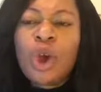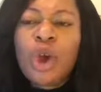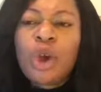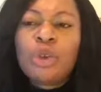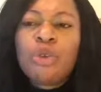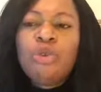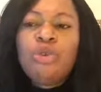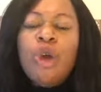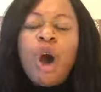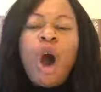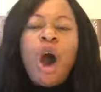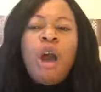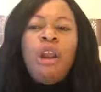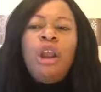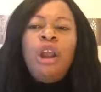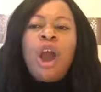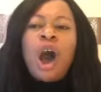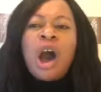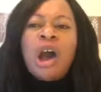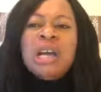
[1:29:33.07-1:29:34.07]
No
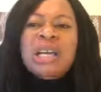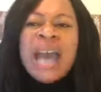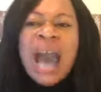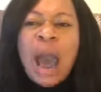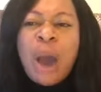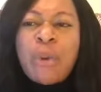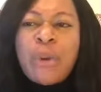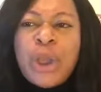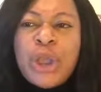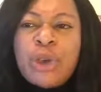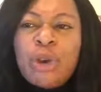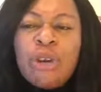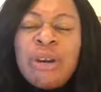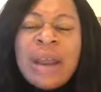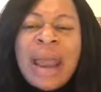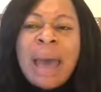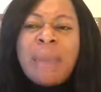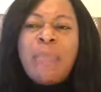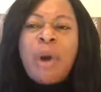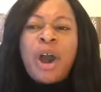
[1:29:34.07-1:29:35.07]
longer will you
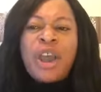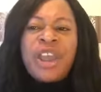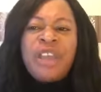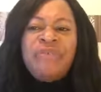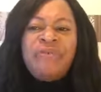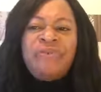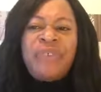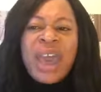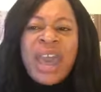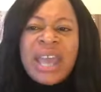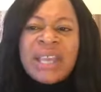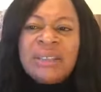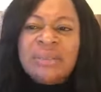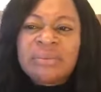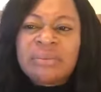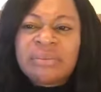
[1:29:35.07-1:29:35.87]
labor in vain.